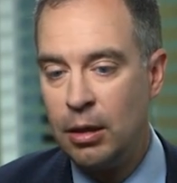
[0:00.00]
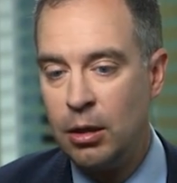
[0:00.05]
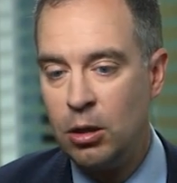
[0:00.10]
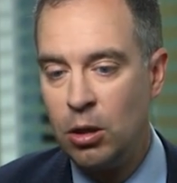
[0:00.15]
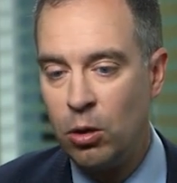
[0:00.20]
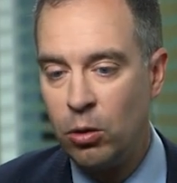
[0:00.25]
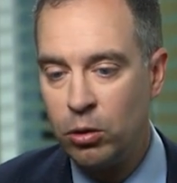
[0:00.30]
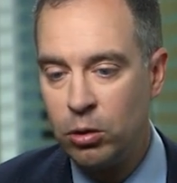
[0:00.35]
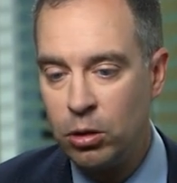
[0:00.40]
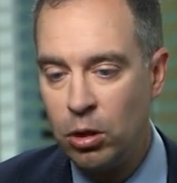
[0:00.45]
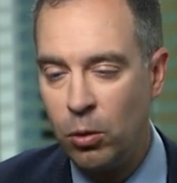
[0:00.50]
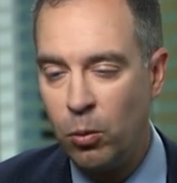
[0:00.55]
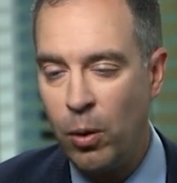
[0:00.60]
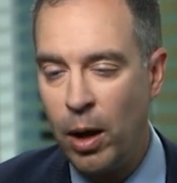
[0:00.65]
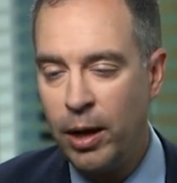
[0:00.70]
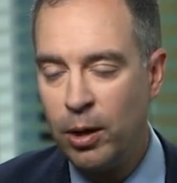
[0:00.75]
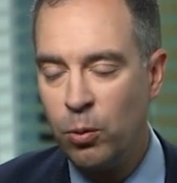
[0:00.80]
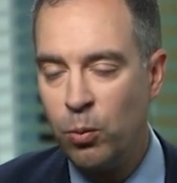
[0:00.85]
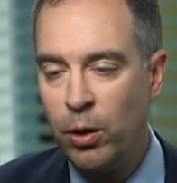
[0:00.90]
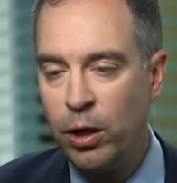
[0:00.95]
You know, the
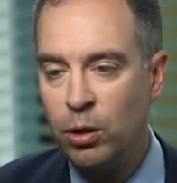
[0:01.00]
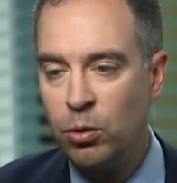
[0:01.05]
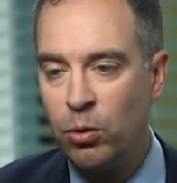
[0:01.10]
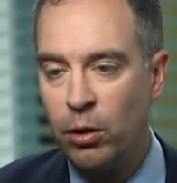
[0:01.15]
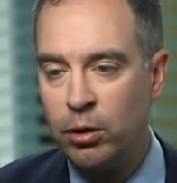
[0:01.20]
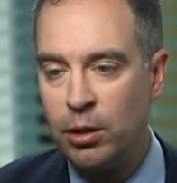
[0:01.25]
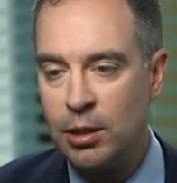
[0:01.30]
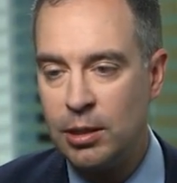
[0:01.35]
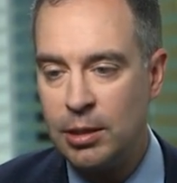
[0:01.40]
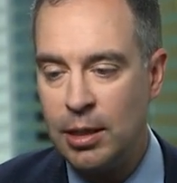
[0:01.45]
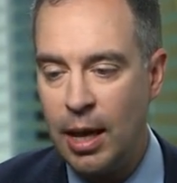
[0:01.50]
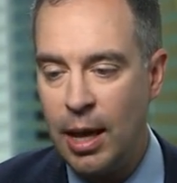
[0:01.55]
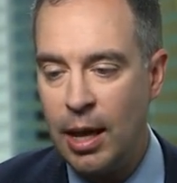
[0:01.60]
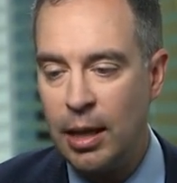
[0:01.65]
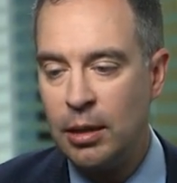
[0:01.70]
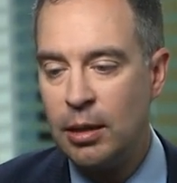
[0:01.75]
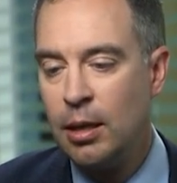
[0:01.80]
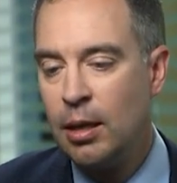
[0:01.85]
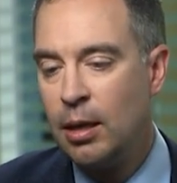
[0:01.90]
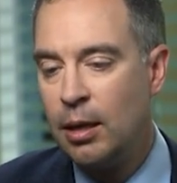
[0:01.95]
right way to
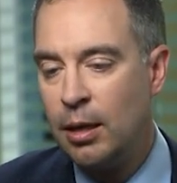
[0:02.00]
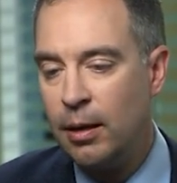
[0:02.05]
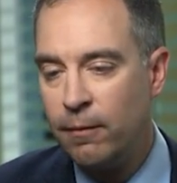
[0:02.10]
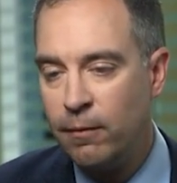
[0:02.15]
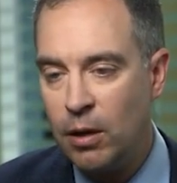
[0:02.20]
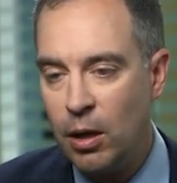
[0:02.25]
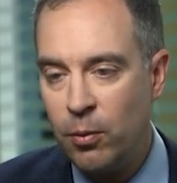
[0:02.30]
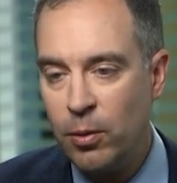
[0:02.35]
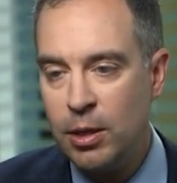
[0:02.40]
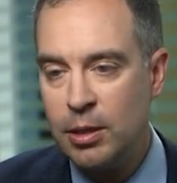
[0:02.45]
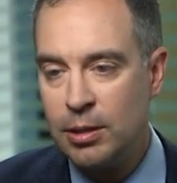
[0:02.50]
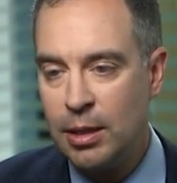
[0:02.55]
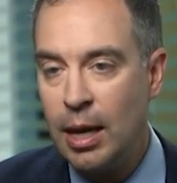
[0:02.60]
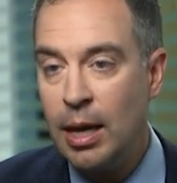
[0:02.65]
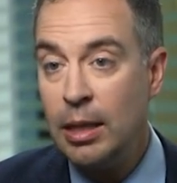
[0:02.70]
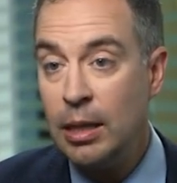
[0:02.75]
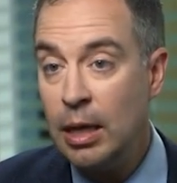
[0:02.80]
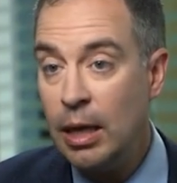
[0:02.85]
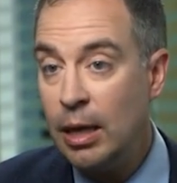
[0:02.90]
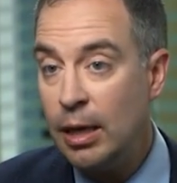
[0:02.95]
understand if there is
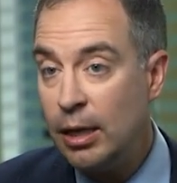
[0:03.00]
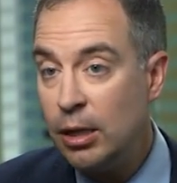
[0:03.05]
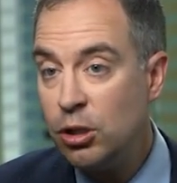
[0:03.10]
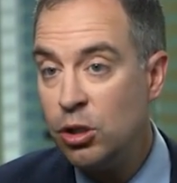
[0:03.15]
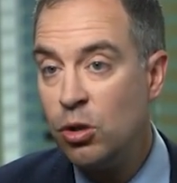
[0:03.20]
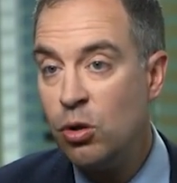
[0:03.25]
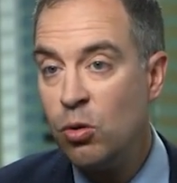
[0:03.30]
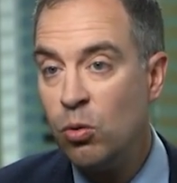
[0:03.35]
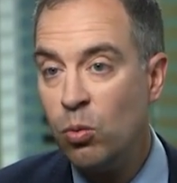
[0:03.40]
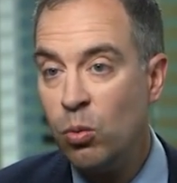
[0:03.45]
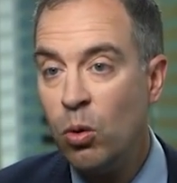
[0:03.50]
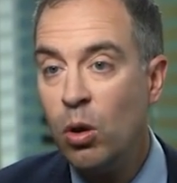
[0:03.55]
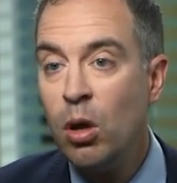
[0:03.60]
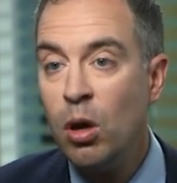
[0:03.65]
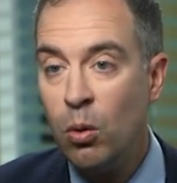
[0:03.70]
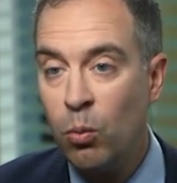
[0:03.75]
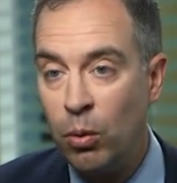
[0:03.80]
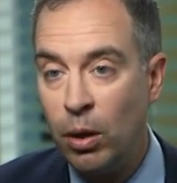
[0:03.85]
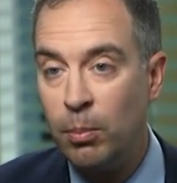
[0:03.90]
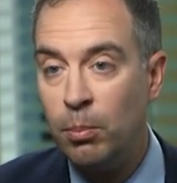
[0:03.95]
any issue
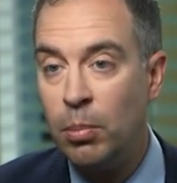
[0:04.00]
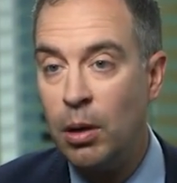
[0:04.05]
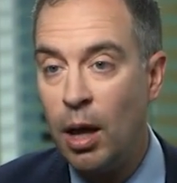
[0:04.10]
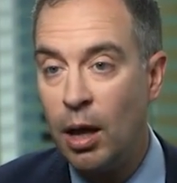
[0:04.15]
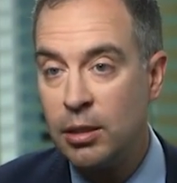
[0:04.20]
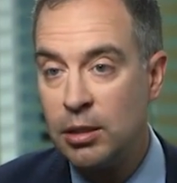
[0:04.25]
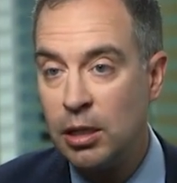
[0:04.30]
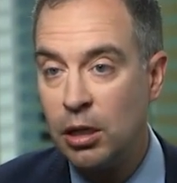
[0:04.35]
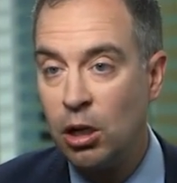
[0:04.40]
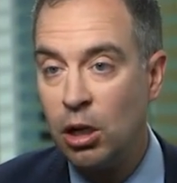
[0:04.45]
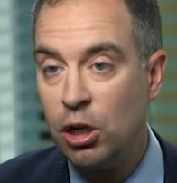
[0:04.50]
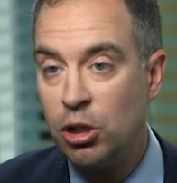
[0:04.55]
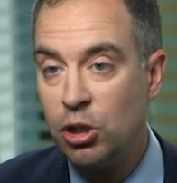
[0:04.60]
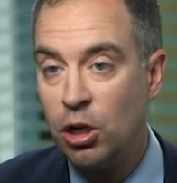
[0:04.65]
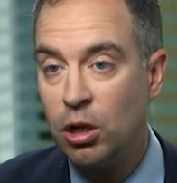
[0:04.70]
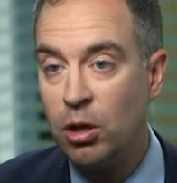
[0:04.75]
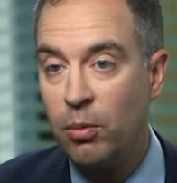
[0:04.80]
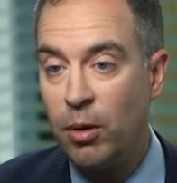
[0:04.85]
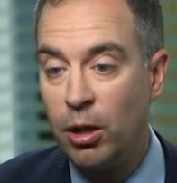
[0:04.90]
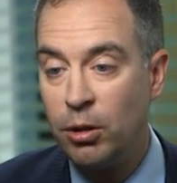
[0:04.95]
with blood
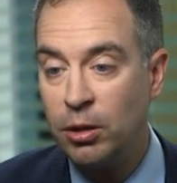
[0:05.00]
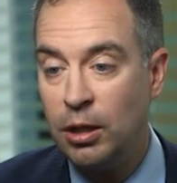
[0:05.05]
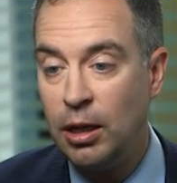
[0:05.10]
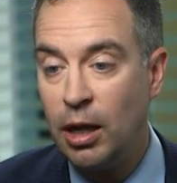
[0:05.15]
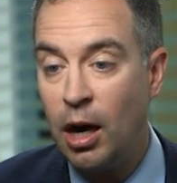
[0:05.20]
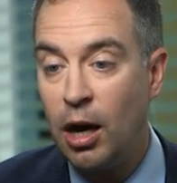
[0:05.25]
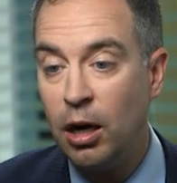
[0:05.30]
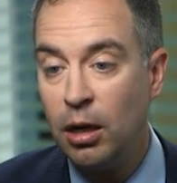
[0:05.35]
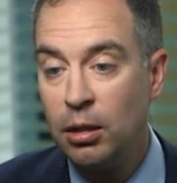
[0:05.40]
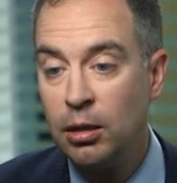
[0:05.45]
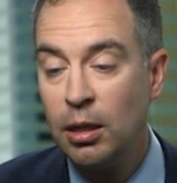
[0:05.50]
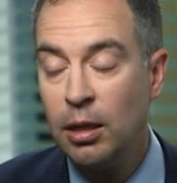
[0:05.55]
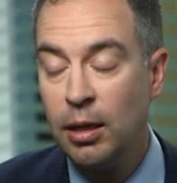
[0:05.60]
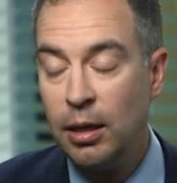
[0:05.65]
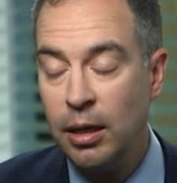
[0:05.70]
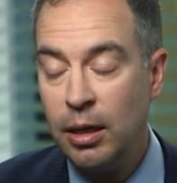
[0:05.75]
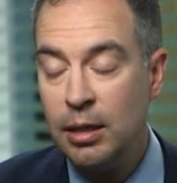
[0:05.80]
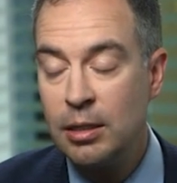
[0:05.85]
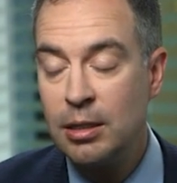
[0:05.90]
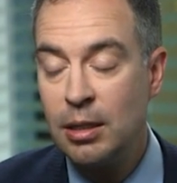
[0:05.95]
circulation around the heart
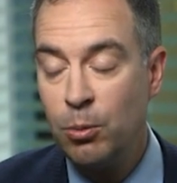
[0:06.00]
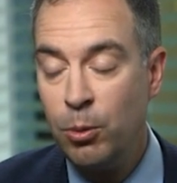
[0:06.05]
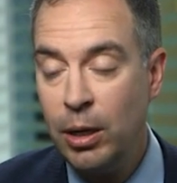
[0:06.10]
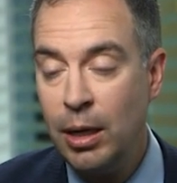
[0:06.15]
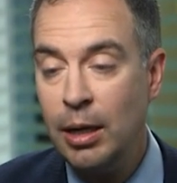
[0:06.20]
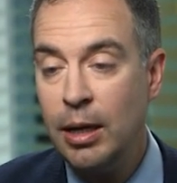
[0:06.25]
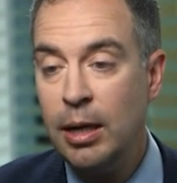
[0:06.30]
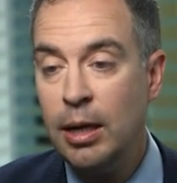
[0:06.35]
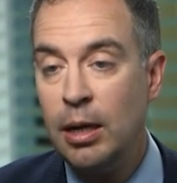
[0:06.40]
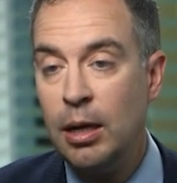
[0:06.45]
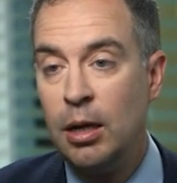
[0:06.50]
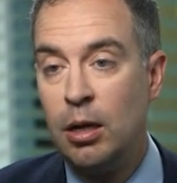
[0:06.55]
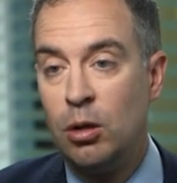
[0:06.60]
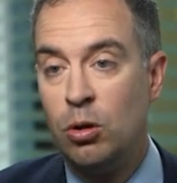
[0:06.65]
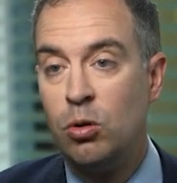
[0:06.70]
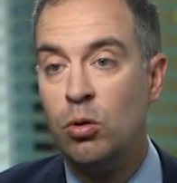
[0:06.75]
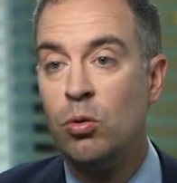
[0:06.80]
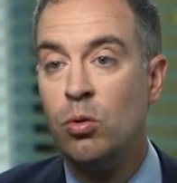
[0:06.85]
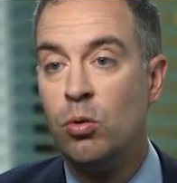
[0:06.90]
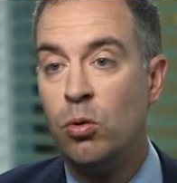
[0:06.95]
is really
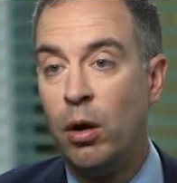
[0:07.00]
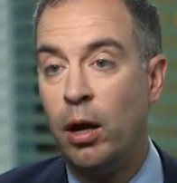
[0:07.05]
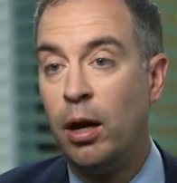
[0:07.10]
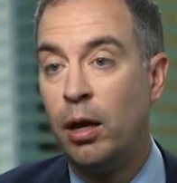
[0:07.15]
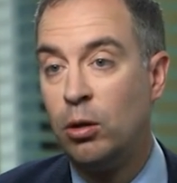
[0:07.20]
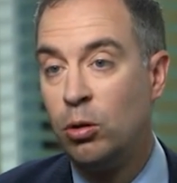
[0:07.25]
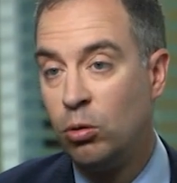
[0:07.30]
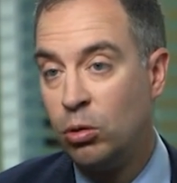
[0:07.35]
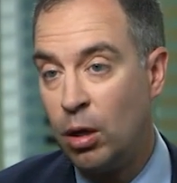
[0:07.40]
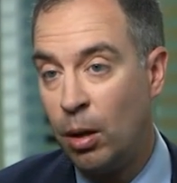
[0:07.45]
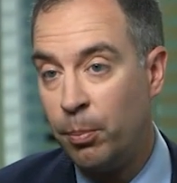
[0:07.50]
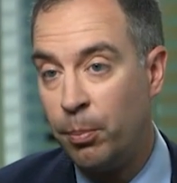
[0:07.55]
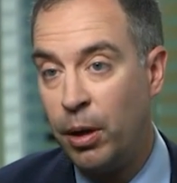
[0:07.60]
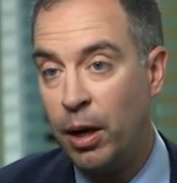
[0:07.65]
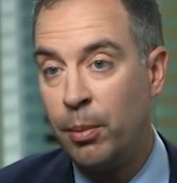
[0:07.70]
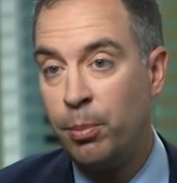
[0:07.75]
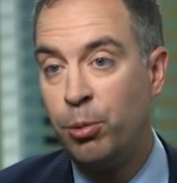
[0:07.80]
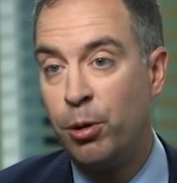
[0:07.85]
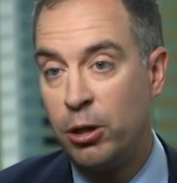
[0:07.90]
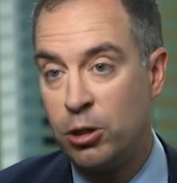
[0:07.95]
to
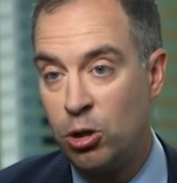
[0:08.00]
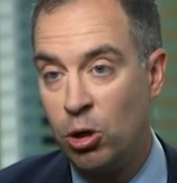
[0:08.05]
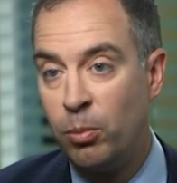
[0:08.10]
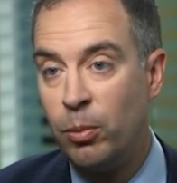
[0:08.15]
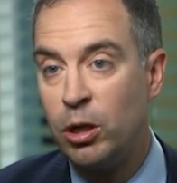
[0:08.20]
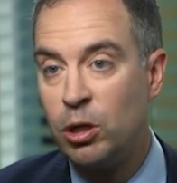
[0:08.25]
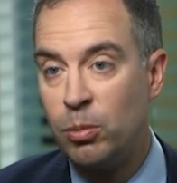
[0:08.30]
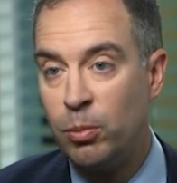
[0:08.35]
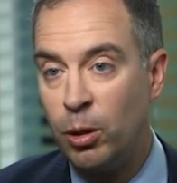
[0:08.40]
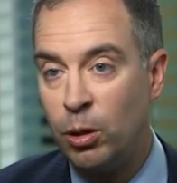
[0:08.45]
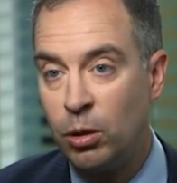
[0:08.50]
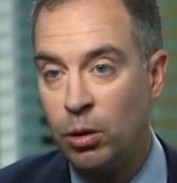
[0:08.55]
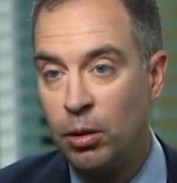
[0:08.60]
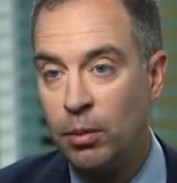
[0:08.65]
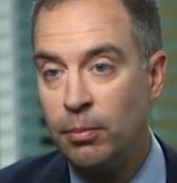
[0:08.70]
compare pressure measurement.